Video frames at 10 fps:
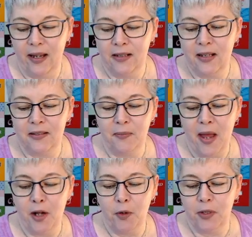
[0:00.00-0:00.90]
It doesn't
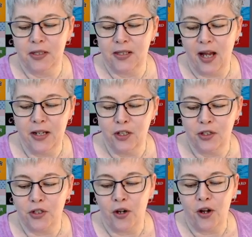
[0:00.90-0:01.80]
matter which side you
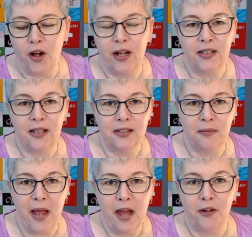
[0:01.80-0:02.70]
start on. It doesn't
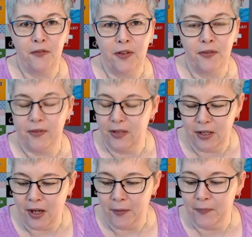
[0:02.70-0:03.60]
matter if you, you
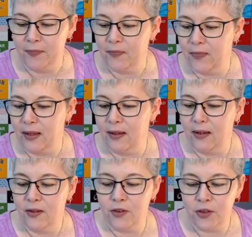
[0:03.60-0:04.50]
know,
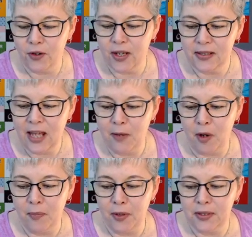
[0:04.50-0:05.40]
they're the same
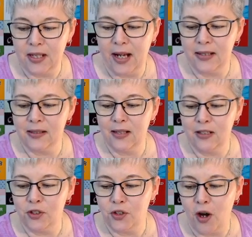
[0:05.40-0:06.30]
on both sides.
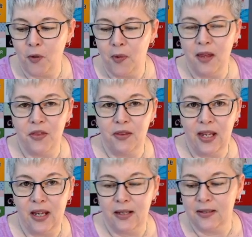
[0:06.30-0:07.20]
Let's start with
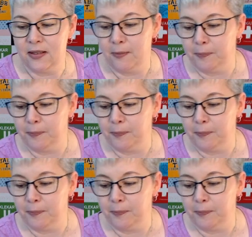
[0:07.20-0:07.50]
these.